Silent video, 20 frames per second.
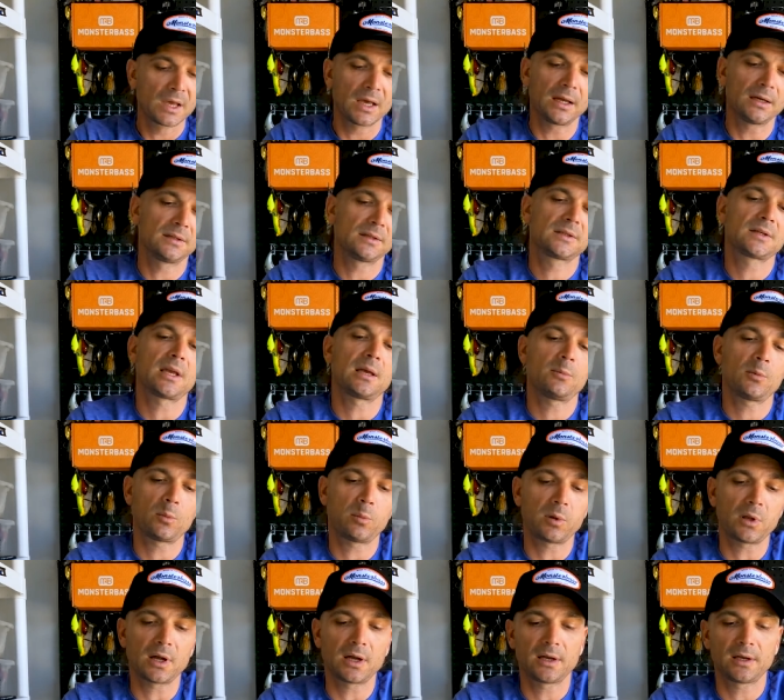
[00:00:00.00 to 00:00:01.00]
And the same
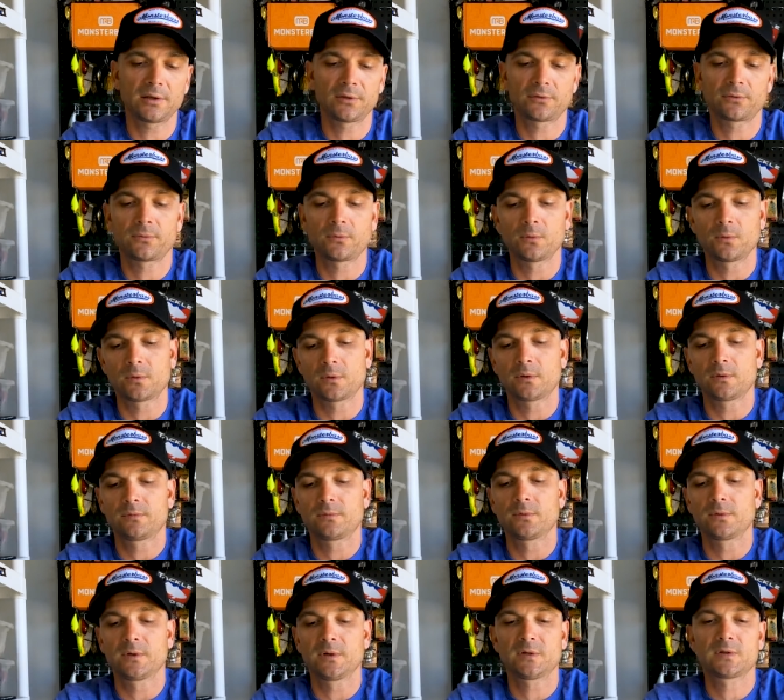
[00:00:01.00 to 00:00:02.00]
applies for,
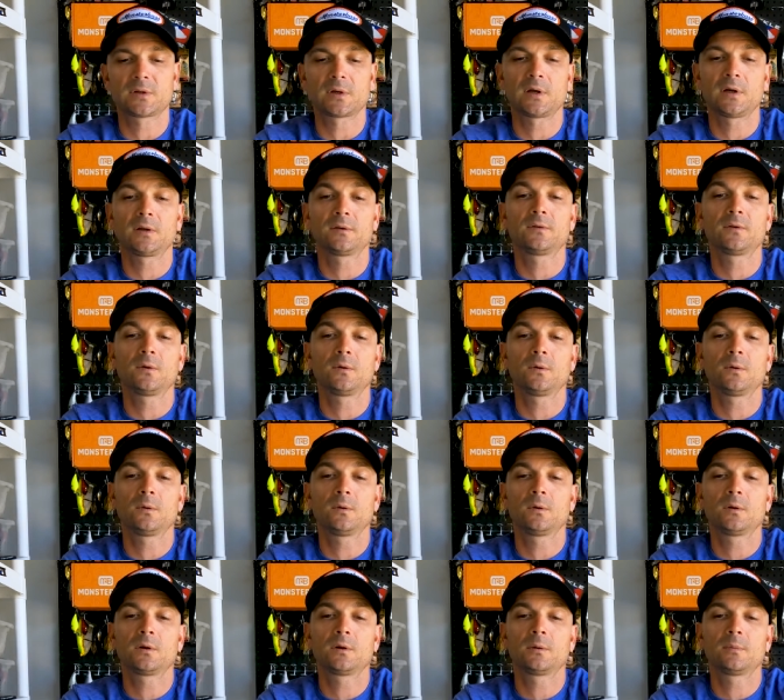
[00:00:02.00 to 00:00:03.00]
for this guy
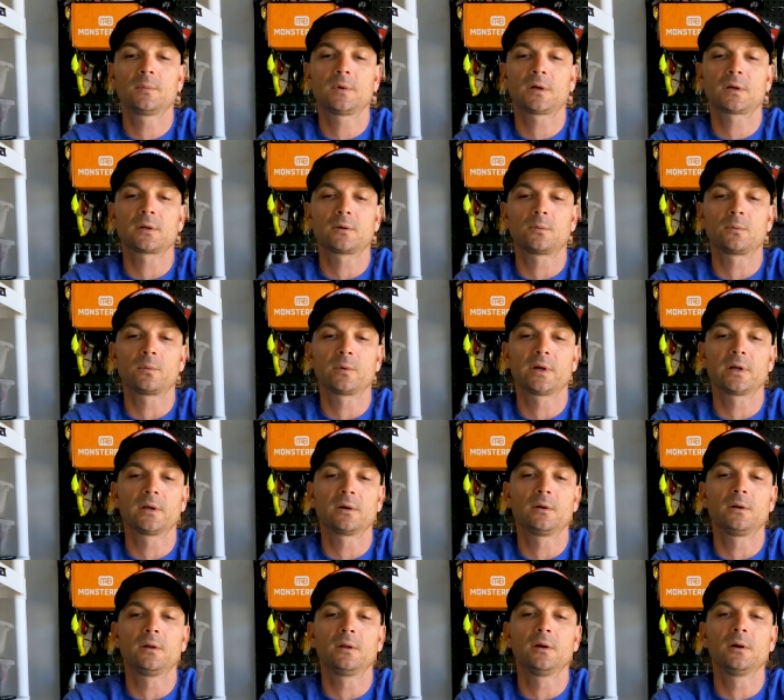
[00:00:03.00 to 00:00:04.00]
too. I'm not going to rig
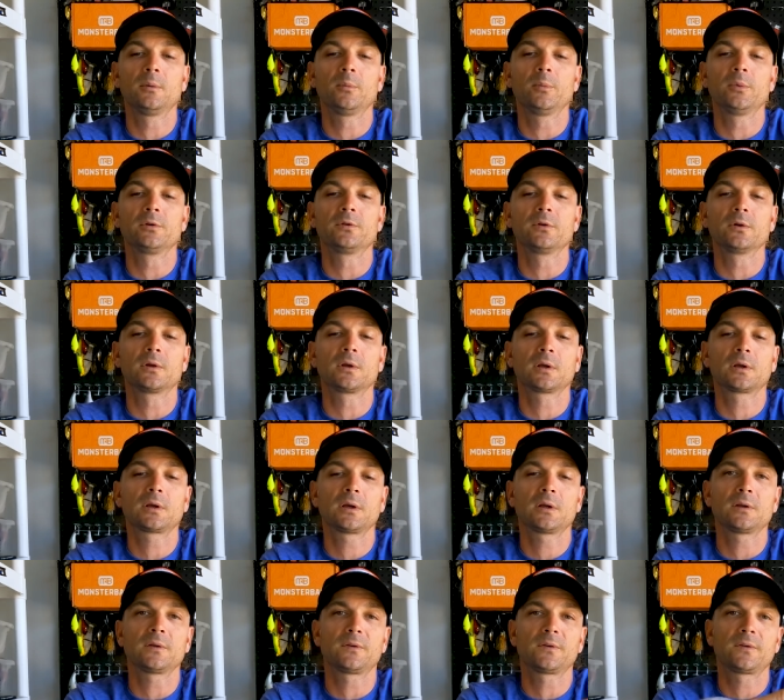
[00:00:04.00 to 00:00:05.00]
it all up, but you can
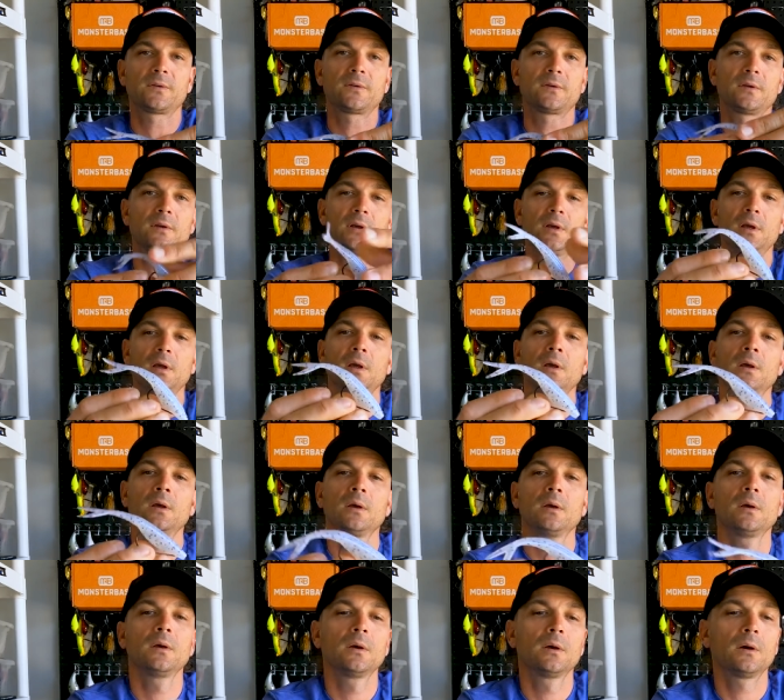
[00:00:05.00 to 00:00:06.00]
kind of see,
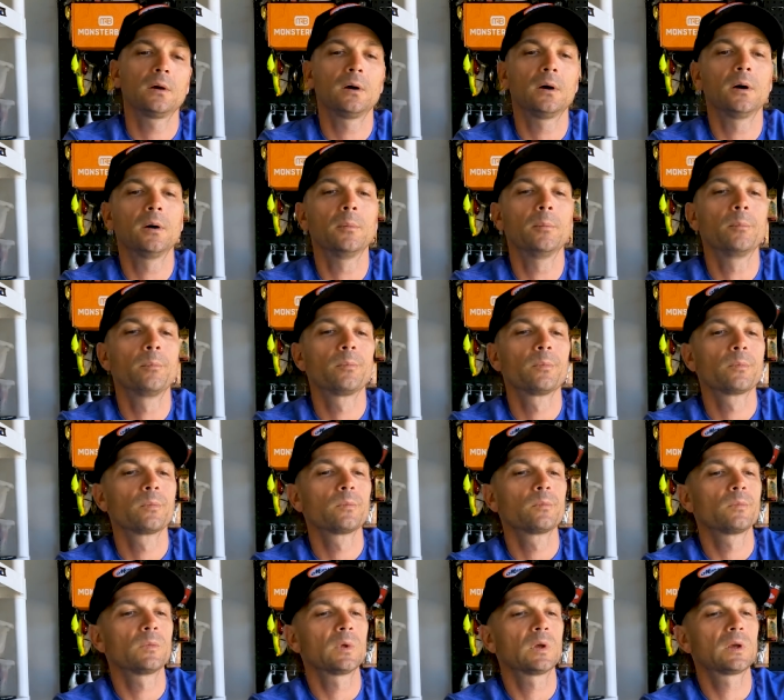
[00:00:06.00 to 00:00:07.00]
um,
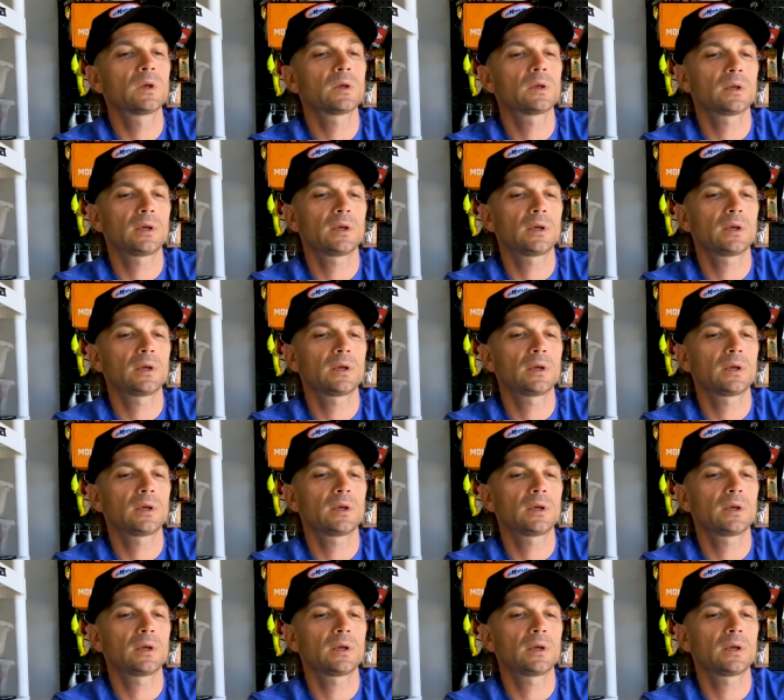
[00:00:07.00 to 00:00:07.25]
can,